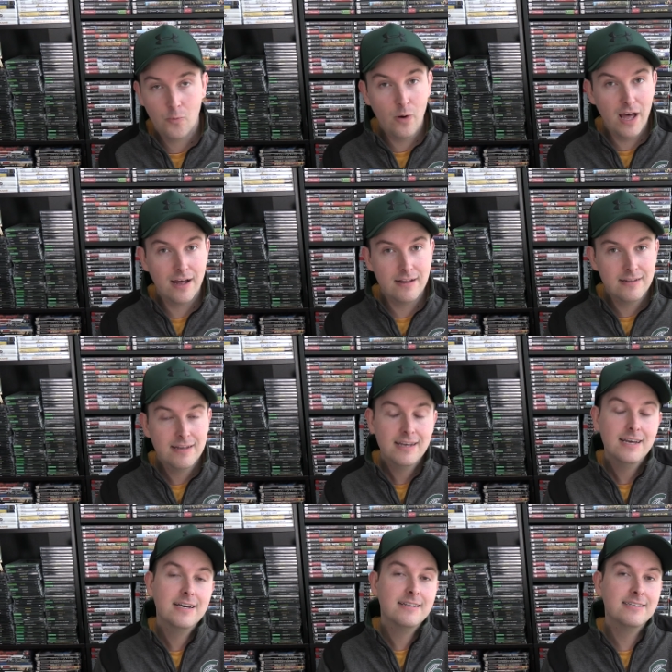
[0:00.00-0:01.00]
Well,
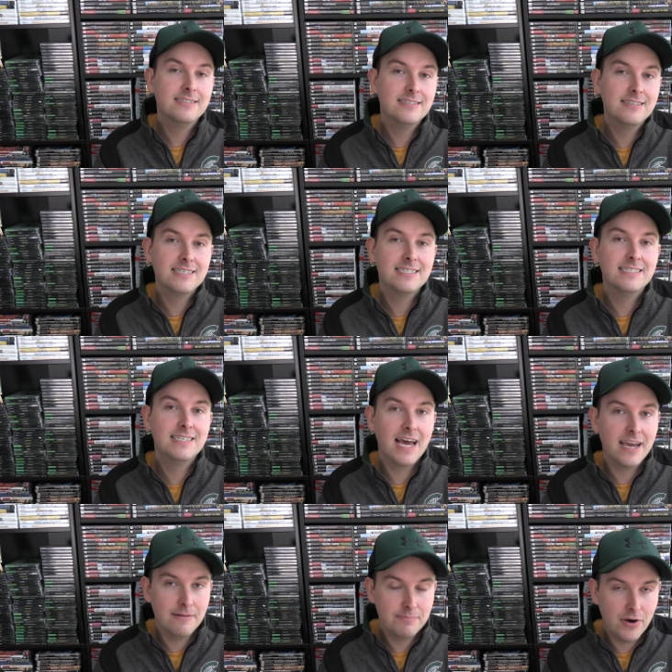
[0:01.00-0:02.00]
this is the
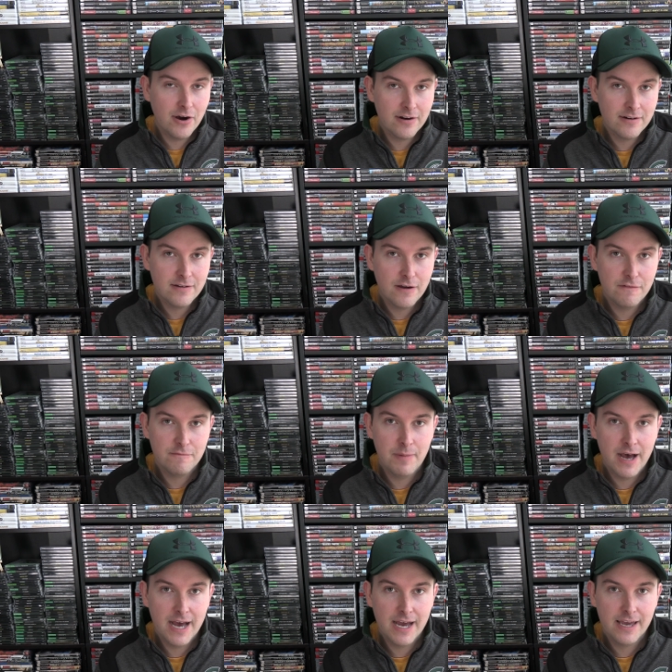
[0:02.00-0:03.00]
second part of
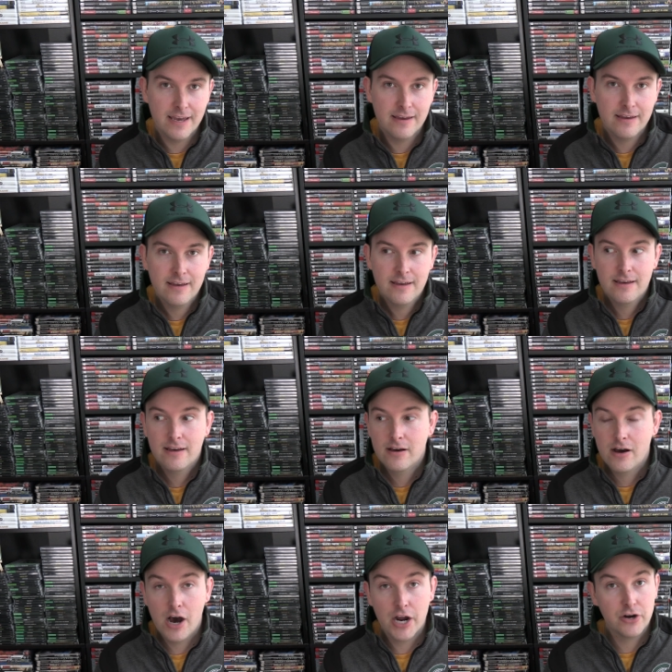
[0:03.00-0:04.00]
my
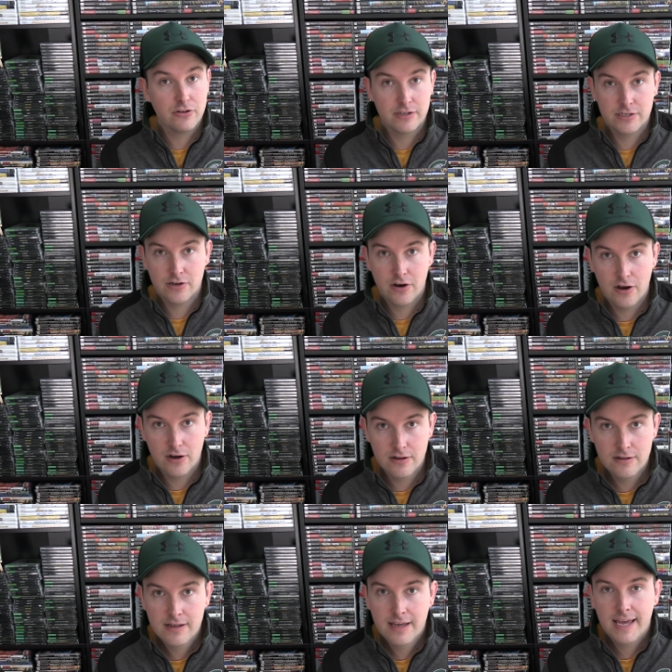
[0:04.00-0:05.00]
Ireland
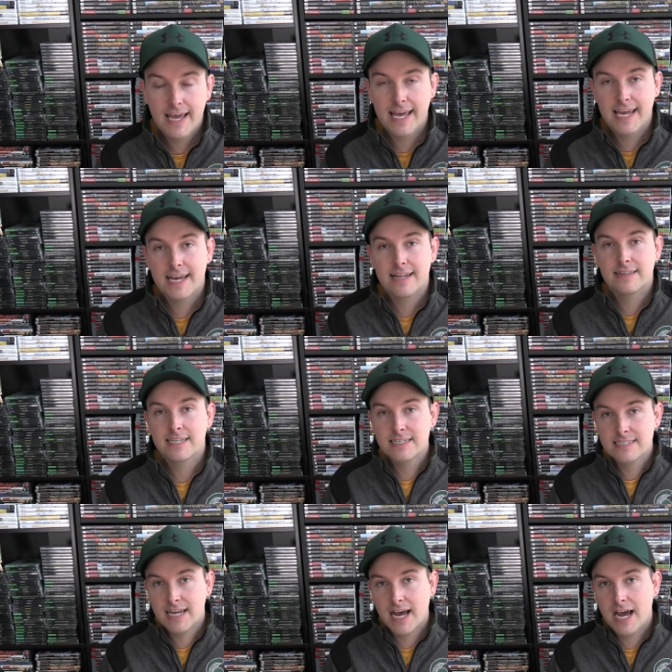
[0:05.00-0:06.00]
haul, and
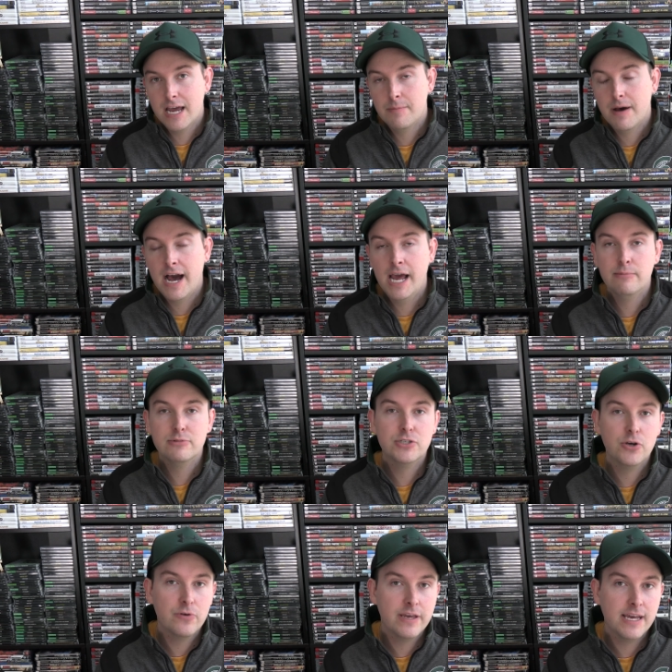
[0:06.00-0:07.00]
this time I am
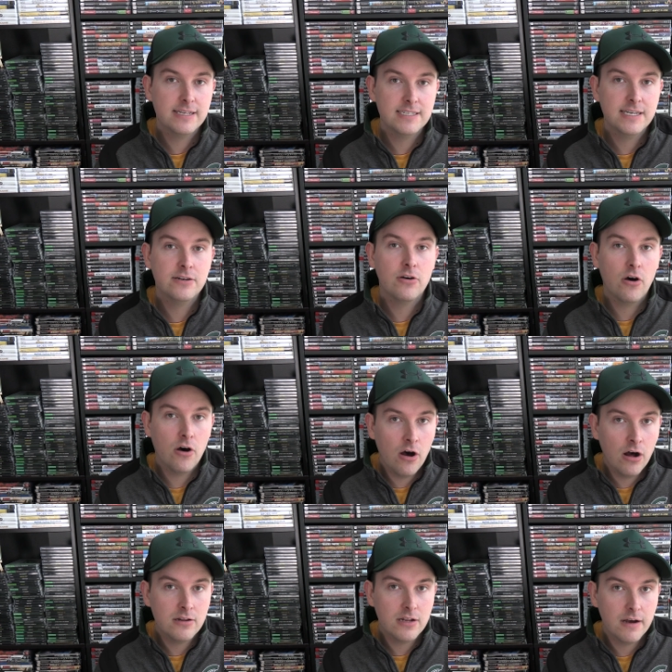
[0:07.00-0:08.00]
showcasing
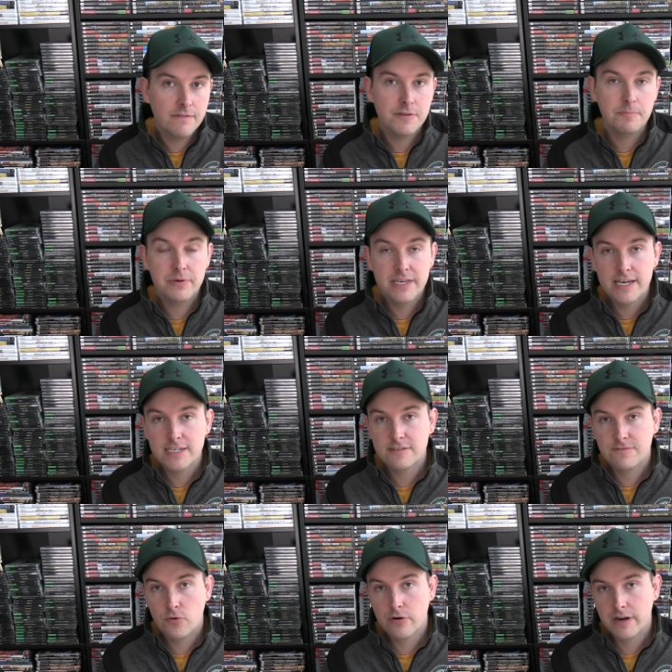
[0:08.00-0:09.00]
all of the
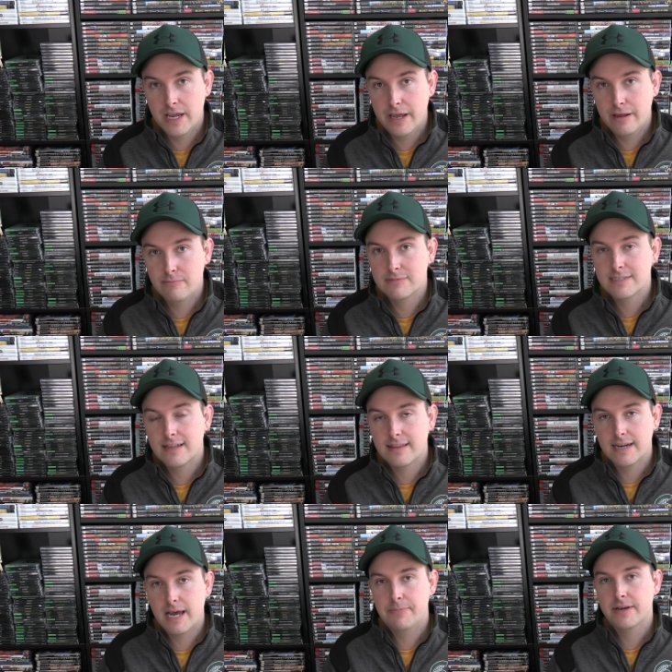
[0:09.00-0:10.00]
PS4 games
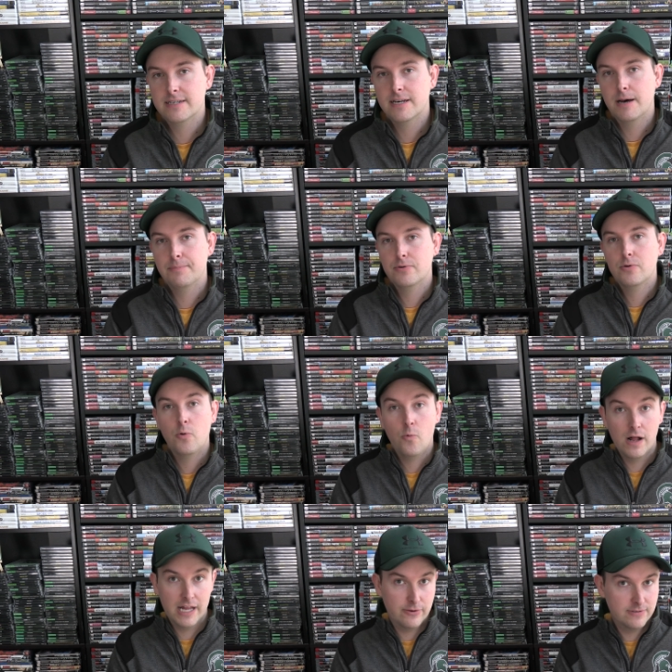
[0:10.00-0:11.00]
that I picked up
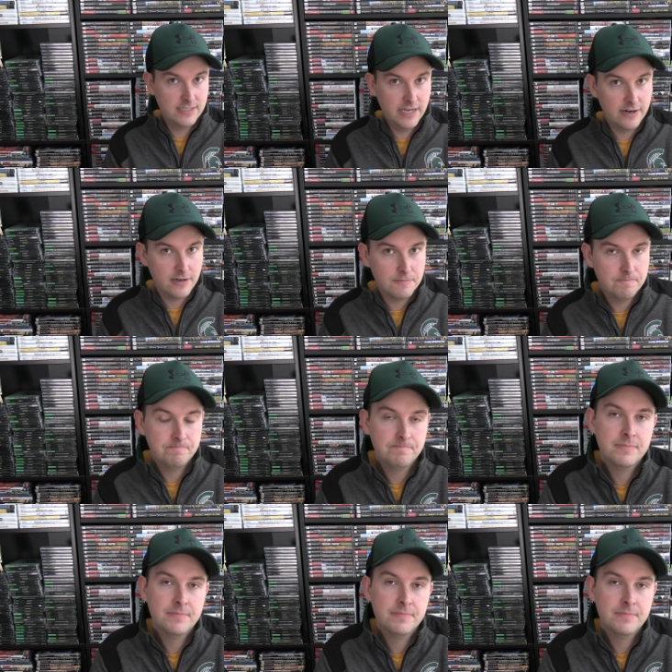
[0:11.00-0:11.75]
while I was there.